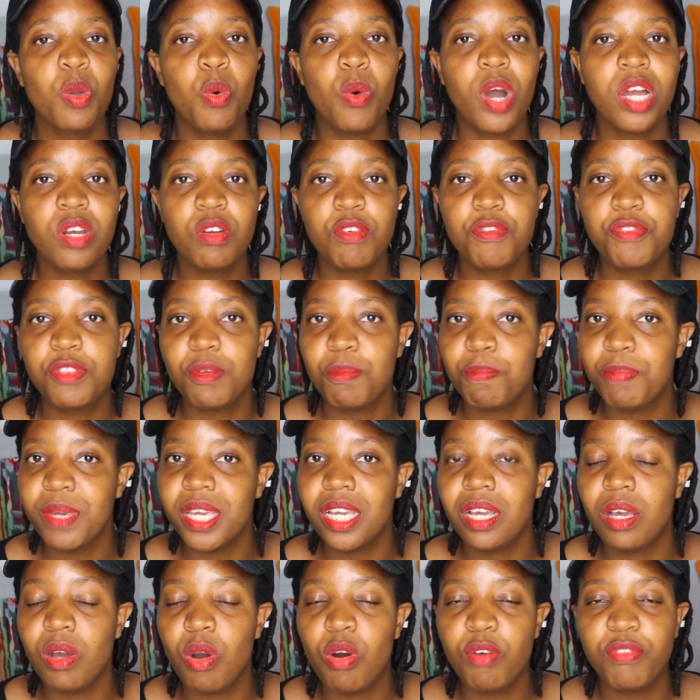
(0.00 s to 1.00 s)
one of the
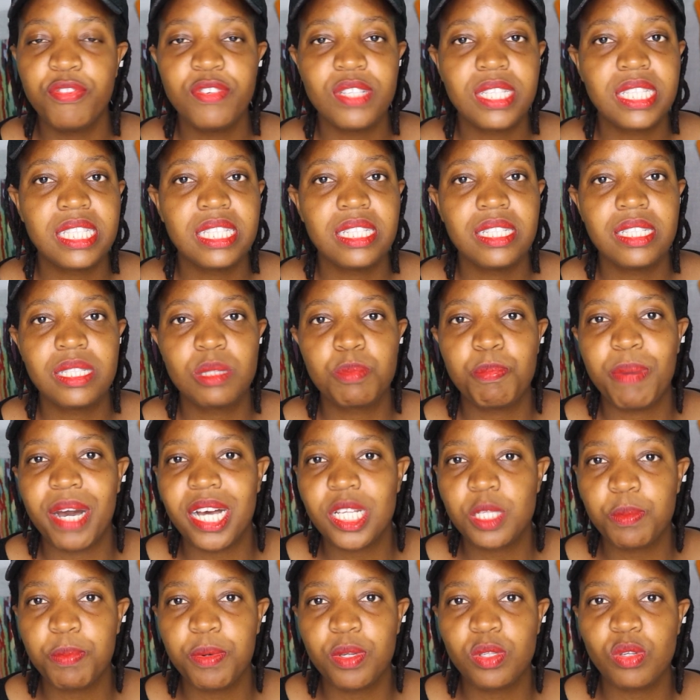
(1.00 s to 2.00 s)
big offices,
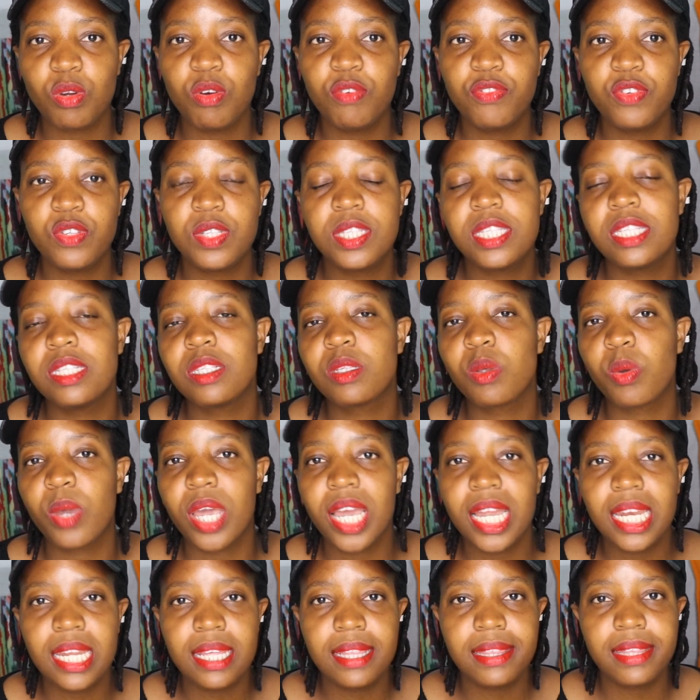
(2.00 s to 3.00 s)
passport offices or
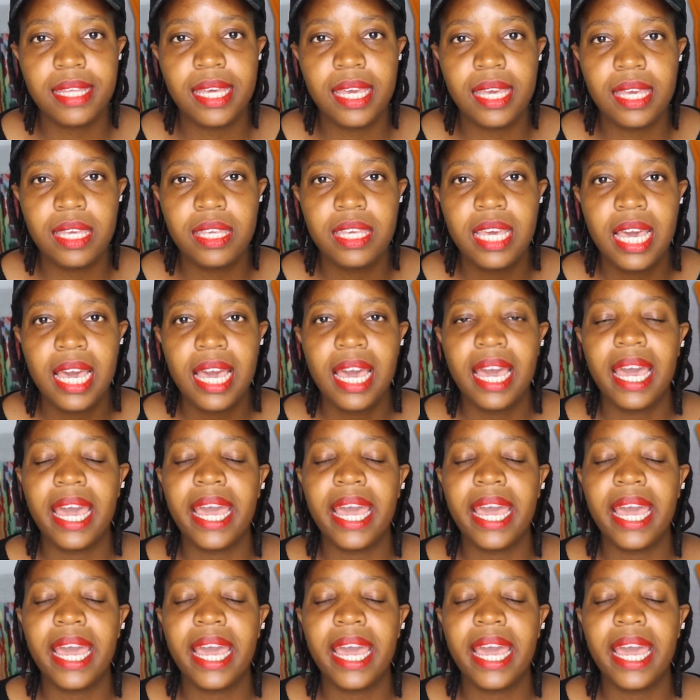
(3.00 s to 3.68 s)
anything,